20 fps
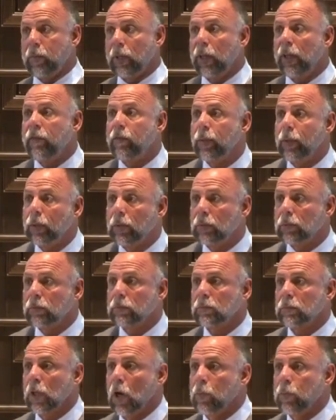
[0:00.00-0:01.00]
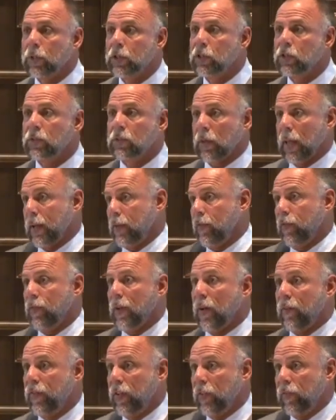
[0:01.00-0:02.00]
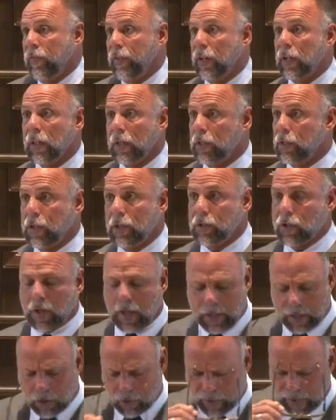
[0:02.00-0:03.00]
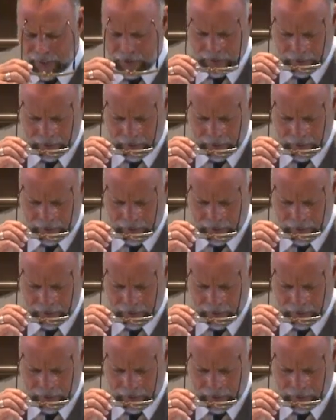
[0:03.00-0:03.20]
unbelievable. Almost like I feel fearless. It's kind of